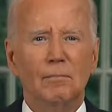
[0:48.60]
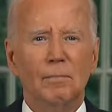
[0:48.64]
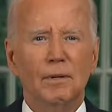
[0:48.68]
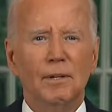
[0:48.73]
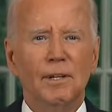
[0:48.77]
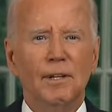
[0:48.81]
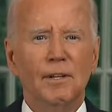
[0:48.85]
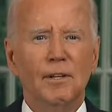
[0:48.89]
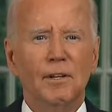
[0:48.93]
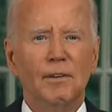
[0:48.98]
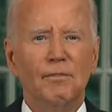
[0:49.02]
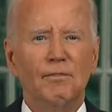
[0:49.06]
But
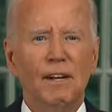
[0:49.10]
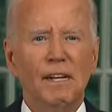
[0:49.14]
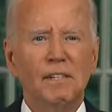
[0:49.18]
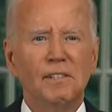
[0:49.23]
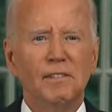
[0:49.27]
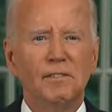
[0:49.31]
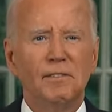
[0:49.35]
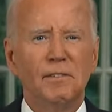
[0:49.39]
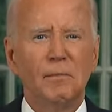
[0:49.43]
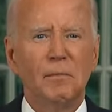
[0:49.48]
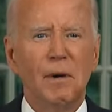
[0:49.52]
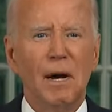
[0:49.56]
in the
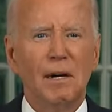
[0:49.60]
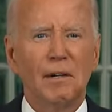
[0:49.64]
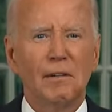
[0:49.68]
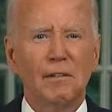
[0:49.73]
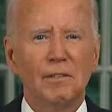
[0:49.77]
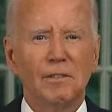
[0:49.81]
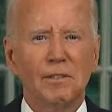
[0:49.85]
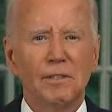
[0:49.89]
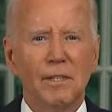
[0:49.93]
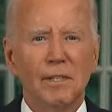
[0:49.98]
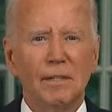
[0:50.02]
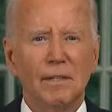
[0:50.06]
defense of
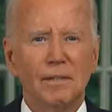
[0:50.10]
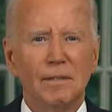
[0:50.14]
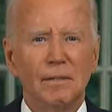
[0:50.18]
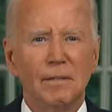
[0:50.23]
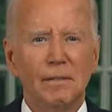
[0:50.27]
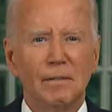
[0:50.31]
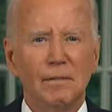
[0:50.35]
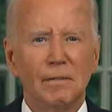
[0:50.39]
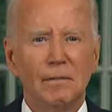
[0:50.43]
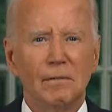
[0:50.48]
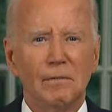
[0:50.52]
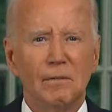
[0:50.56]
democracy,
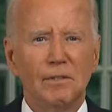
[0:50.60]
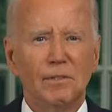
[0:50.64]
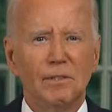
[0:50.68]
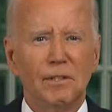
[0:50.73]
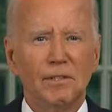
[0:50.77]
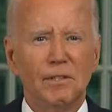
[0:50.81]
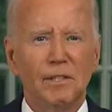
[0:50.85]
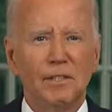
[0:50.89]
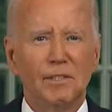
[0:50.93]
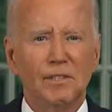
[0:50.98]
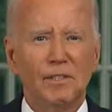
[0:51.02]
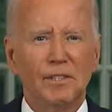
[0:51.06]
which
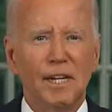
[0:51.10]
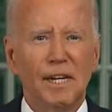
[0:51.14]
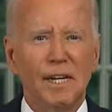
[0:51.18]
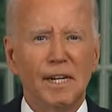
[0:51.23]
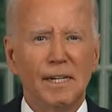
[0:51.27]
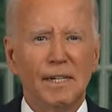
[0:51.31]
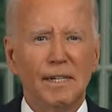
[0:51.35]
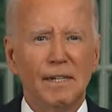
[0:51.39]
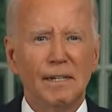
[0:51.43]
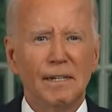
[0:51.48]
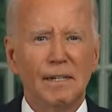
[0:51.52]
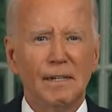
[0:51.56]
is at
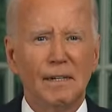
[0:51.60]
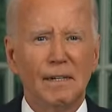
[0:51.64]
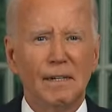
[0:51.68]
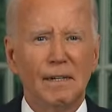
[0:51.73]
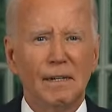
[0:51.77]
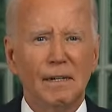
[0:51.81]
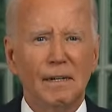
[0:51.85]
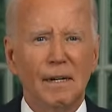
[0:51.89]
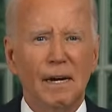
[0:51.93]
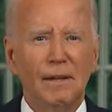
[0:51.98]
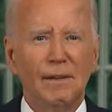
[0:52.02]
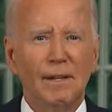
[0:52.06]
stake,
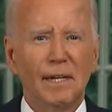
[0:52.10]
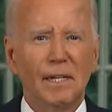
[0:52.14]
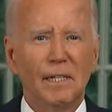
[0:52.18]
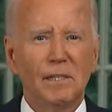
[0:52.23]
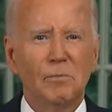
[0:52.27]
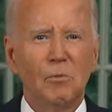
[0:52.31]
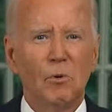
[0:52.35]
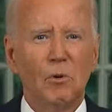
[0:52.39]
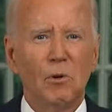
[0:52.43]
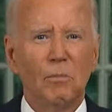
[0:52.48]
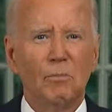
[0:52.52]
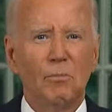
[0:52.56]
I think
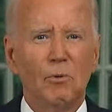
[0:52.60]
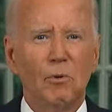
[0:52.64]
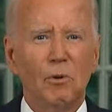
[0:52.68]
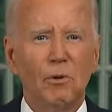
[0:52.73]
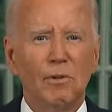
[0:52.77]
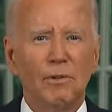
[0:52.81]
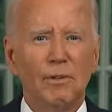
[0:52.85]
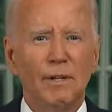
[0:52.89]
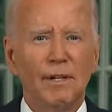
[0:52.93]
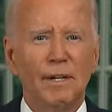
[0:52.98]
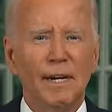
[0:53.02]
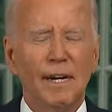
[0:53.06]
is more
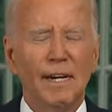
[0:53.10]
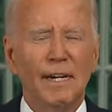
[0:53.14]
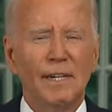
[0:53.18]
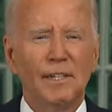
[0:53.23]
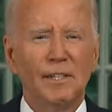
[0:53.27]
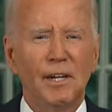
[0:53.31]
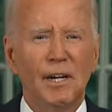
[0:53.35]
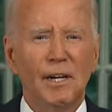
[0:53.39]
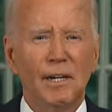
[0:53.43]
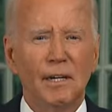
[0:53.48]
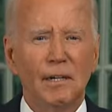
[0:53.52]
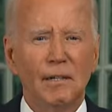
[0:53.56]
important than any
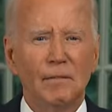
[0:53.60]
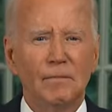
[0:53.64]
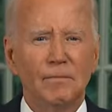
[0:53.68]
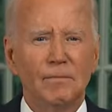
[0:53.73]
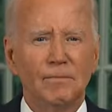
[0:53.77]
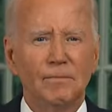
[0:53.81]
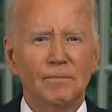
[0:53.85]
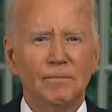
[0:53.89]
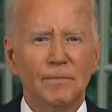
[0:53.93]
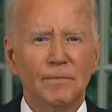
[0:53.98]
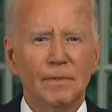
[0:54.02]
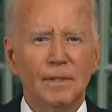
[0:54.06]
title.
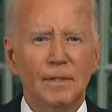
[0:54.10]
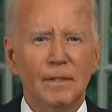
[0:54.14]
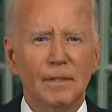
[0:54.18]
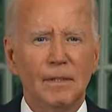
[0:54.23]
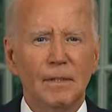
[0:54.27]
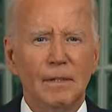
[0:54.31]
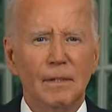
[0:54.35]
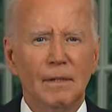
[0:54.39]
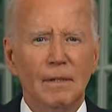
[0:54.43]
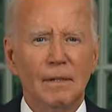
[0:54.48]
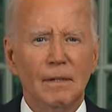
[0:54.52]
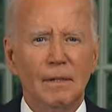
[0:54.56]

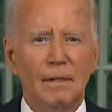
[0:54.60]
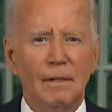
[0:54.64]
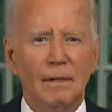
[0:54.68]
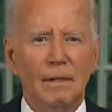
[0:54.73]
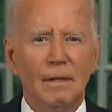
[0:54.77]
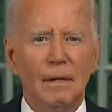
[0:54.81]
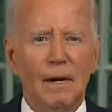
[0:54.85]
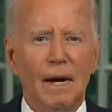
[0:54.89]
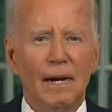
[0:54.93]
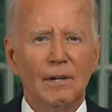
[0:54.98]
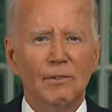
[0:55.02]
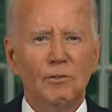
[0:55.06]

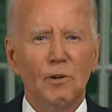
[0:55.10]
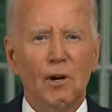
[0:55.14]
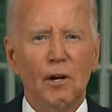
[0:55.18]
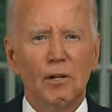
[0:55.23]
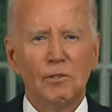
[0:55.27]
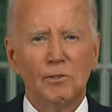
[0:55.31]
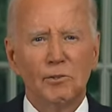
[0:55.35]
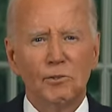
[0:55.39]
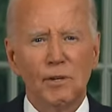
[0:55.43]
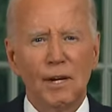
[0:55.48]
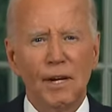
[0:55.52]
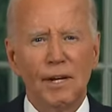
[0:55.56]
I draw
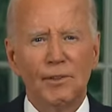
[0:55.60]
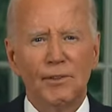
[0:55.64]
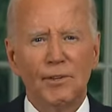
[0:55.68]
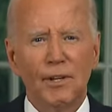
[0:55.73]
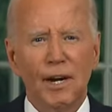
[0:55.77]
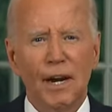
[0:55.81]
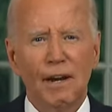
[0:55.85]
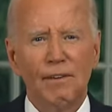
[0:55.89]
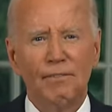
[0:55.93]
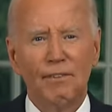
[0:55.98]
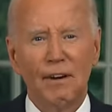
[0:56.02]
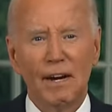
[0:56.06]
strength
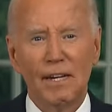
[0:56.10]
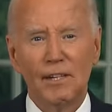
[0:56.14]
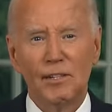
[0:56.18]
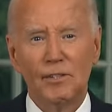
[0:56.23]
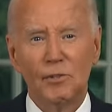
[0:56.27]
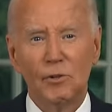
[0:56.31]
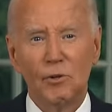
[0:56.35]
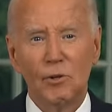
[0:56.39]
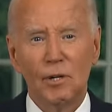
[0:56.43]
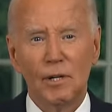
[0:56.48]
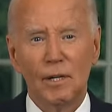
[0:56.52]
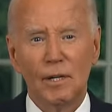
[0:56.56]
and I find
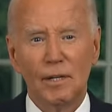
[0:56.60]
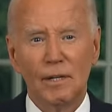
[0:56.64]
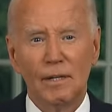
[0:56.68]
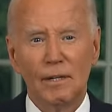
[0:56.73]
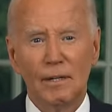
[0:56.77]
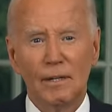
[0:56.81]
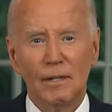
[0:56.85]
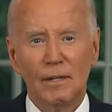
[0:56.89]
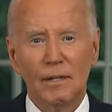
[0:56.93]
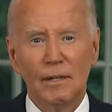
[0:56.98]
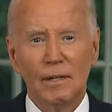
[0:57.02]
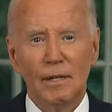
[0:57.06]
joy
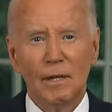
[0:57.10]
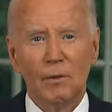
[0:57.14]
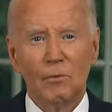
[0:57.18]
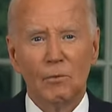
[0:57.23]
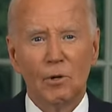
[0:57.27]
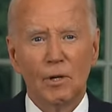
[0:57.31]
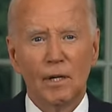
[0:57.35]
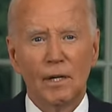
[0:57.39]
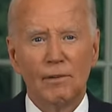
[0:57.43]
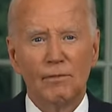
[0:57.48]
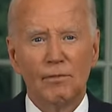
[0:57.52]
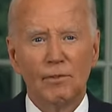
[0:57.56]
in
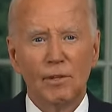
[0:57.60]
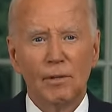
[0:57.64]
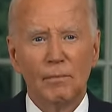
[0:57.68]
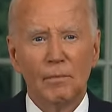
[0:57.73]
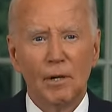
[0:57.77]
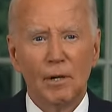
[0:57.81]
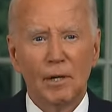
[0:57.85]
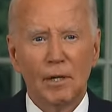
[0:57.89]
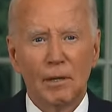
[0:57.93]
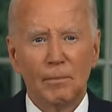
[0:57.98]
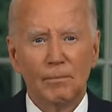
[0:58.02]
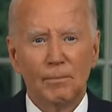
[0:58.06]
working for the
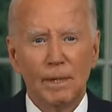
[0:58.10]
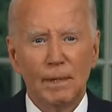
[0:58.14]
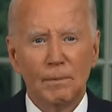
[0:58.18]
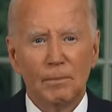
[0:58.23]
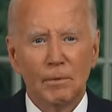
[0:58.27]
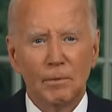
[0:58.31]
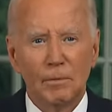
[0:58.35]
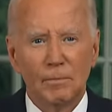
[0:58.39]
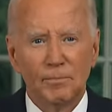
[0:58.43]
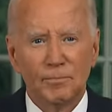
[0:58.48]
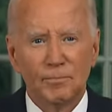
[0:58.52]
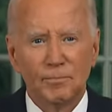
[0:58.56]
American
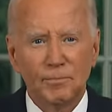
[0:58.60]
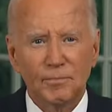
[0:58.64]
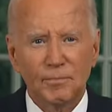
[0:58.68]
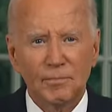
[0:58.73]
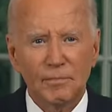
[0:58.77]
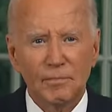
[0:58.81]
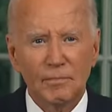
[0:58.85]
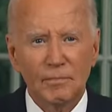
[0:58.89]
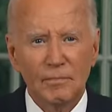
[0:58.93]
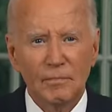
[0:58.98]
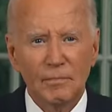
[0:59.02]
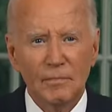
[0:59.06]
people.
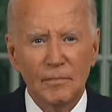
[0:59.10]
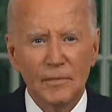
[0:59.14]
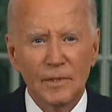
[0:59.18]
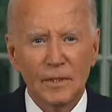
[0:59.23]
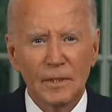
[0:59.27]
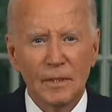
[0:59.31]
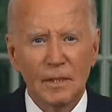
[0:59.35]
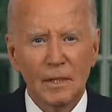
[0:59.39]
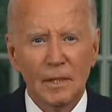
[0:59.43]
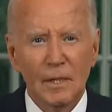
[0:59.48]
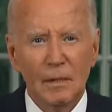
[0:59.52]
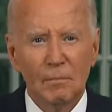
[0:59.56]

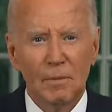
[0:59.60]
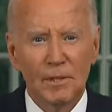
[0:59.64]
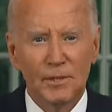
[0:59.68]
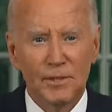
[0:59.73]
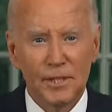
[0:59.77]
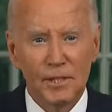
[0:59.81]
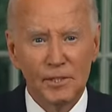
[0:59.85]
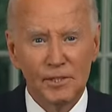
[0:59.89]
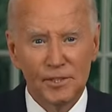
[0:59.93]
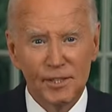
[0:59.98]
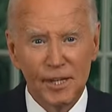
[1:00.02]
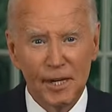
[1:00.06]
But
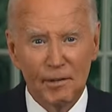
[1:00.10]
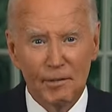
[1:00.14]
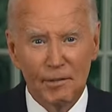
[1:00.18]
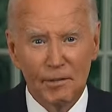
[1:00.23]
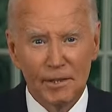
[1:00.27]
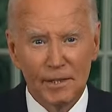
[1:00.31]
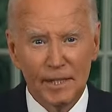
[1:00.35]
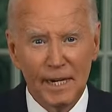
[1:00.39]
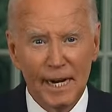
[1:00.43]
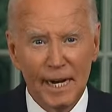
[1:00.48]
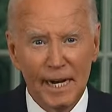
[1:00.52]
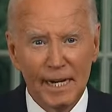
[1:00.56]
this
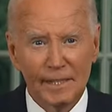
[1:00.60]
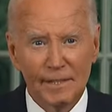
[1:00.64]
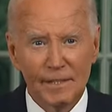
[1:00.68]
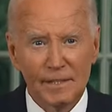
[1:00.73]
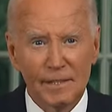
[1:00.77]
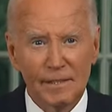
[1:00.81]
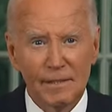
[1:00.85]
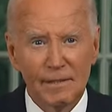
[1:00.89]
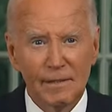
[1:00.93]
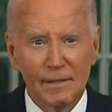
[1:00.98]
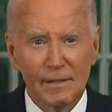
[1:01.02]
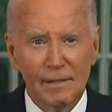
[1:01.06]
sacred task
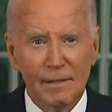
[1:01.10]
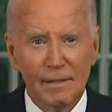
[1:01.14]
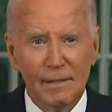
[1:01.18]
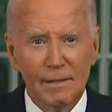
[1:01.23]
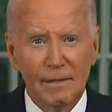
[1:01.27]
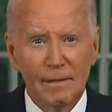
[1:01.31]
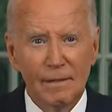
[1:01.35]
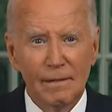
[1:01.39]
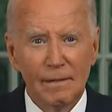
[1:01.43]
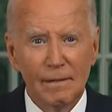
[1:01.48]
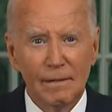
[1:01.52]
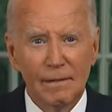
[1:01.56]

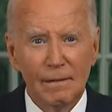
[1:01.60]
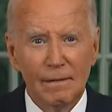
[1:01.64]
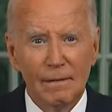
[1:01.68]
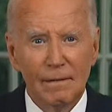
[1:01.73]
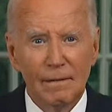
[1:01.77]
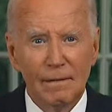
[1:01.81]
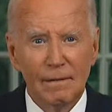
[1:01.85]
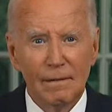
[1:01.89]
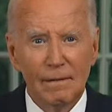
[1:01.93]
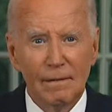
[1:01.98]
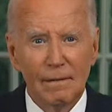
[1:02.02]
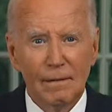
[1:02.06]

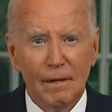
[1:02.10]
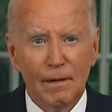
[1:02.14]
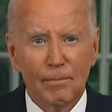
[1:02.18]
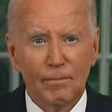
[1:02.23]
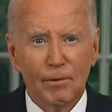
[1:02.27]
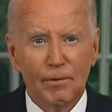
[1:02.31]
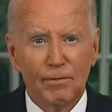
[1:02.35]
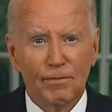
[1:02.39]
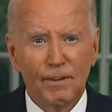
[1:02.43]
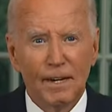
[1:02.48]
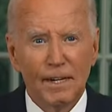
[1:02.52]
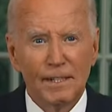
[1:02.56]
of
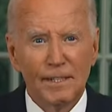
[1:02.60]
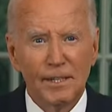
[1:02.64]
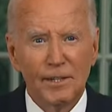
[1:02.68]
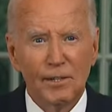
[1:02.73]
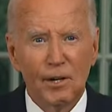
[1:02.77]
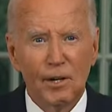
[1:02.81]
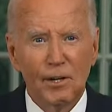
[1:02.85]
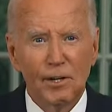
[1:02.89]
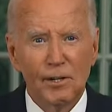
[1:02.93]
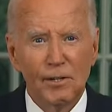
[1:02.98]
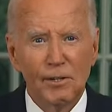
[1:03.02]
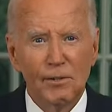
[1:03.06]
perfecting
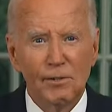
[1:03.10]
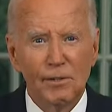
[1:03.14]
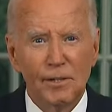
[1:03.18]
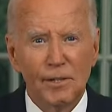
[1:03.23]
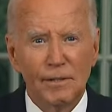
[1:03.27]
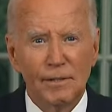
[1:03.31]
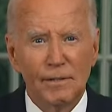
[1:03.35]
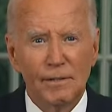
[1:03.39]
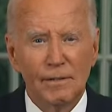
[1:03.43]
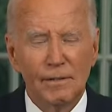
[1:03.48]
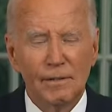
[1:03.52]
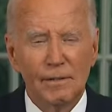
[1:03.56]
our
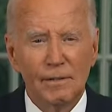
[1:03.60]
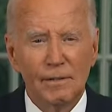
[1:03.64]
union